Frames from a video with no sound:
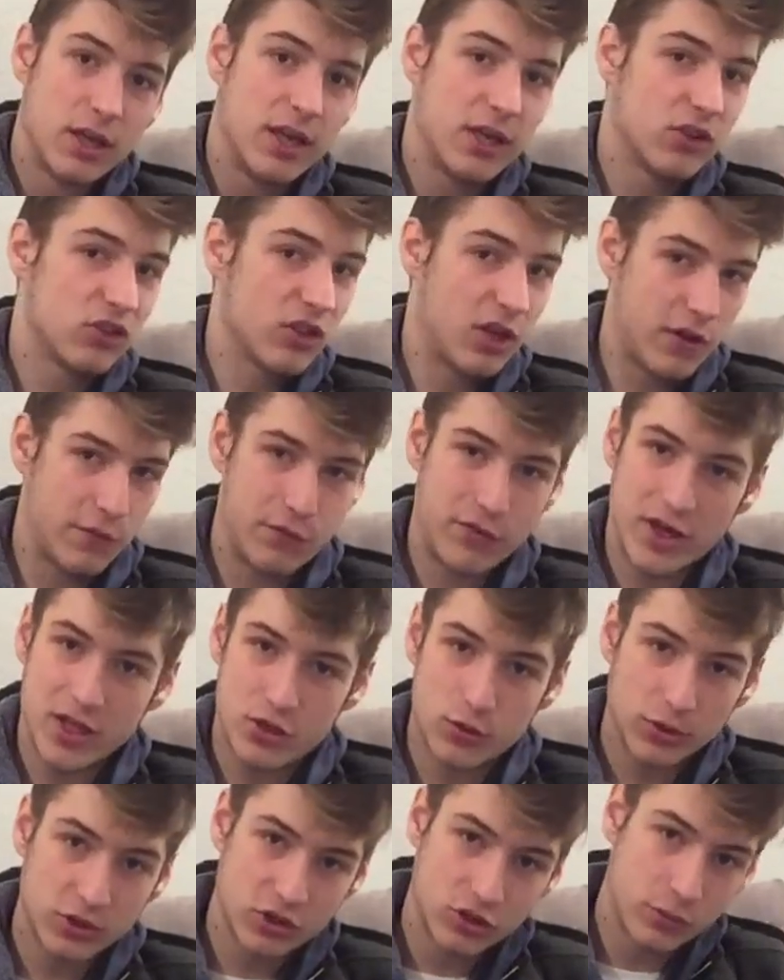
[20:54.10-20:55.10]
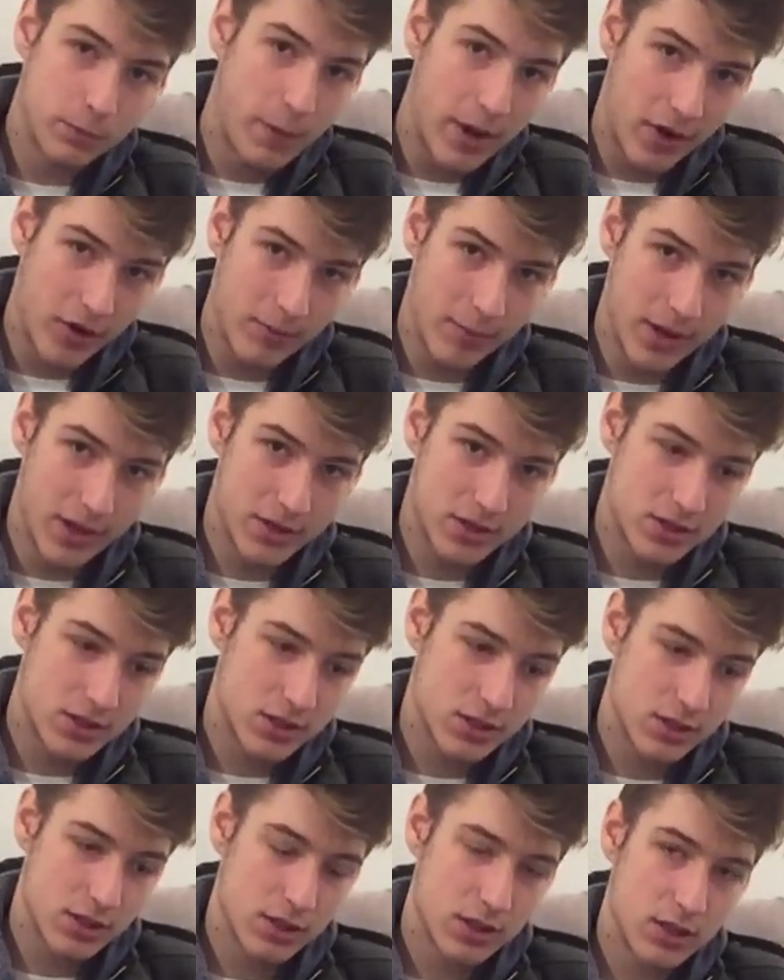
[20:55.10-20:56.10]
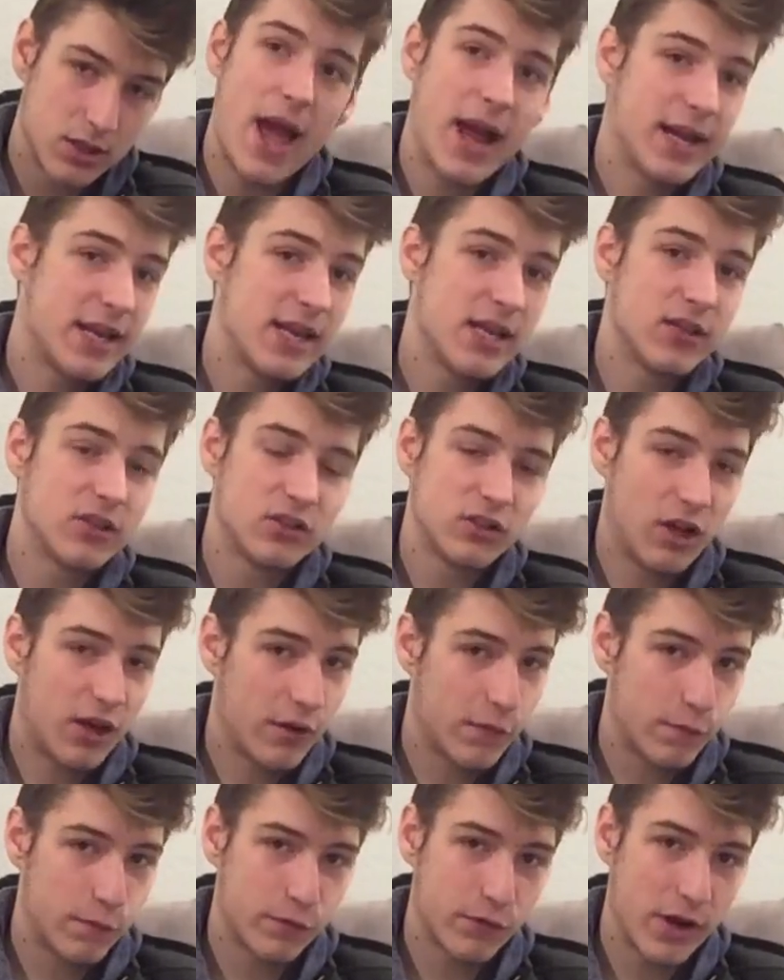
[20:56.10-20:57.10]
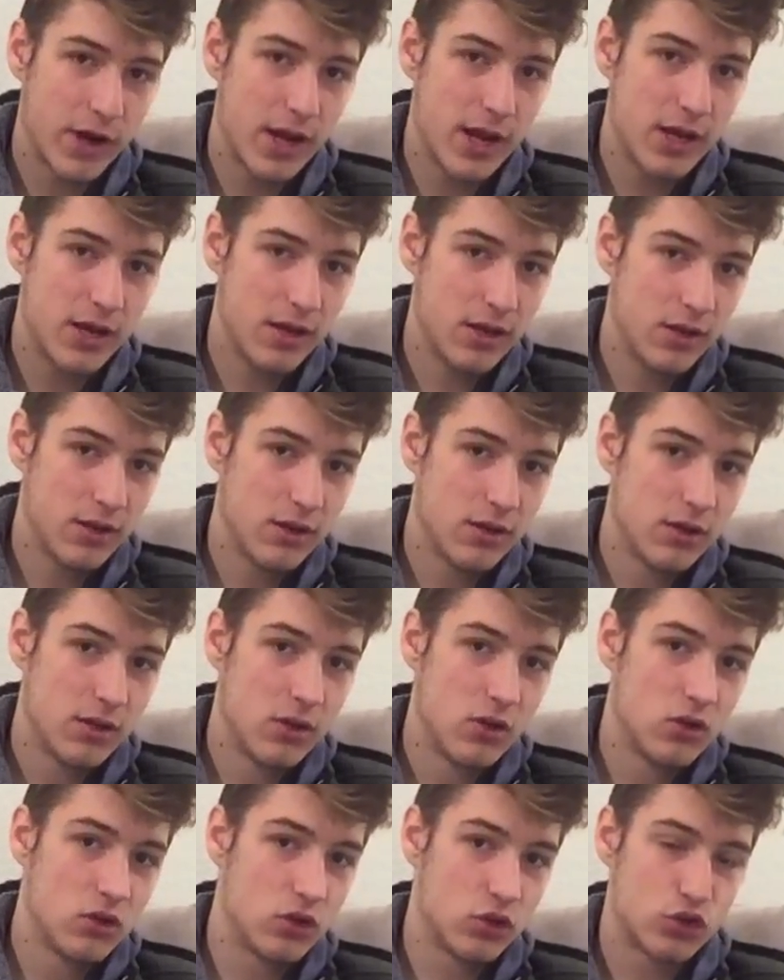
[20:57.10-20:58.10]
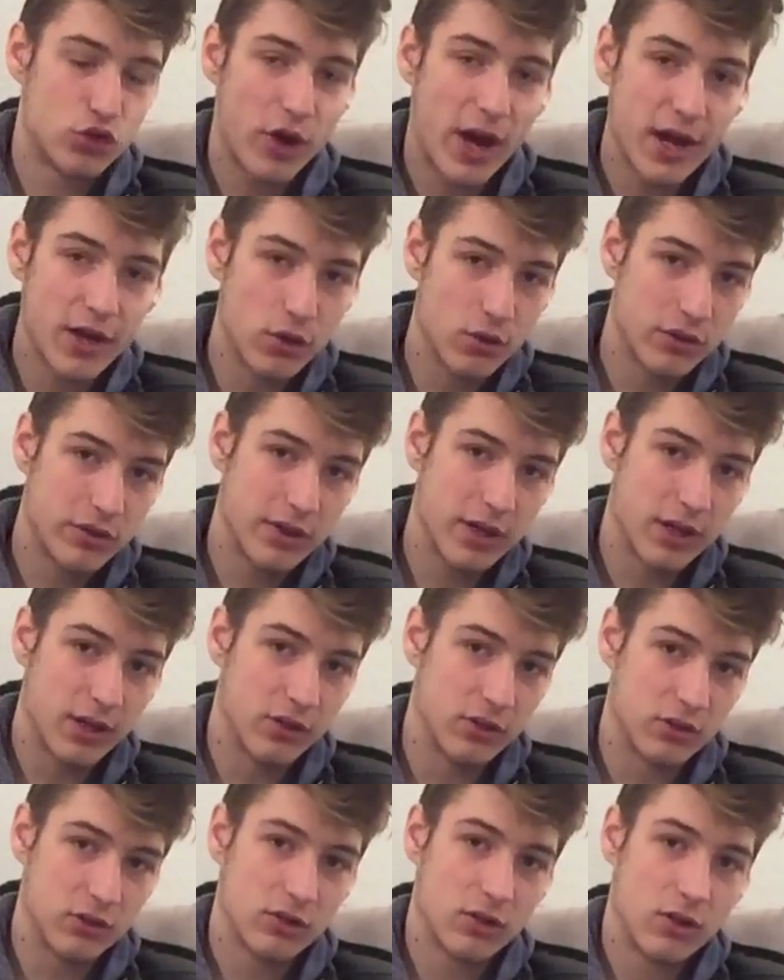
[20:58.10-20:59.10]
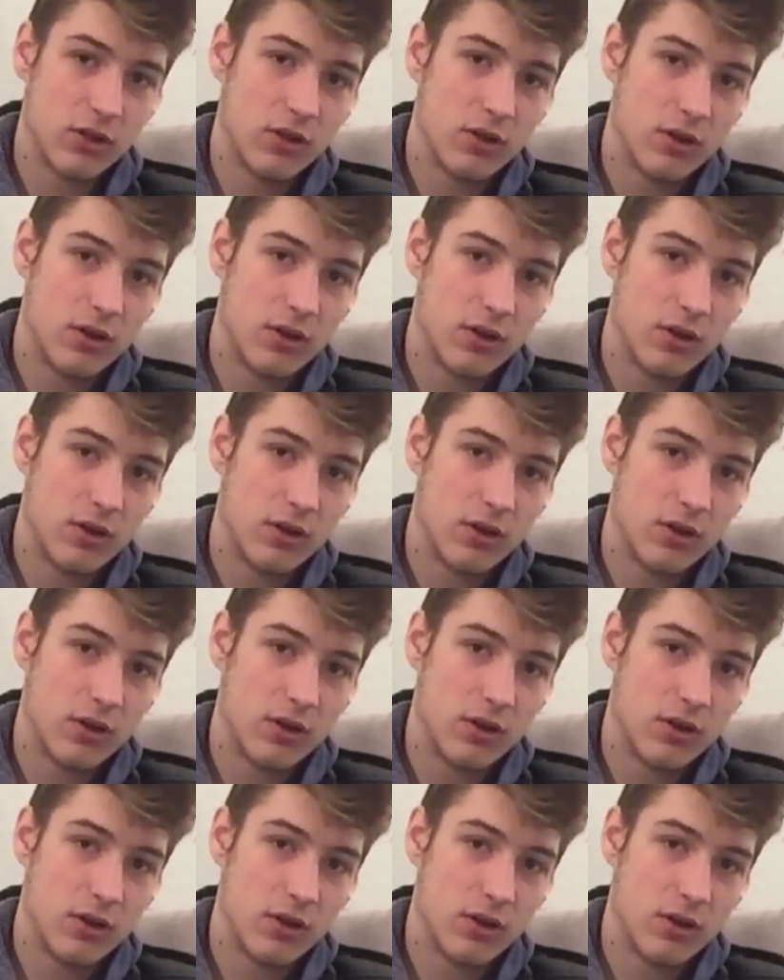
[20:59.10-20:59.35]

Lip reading: He is not afraid to experiment, and he is not afraid to try new things.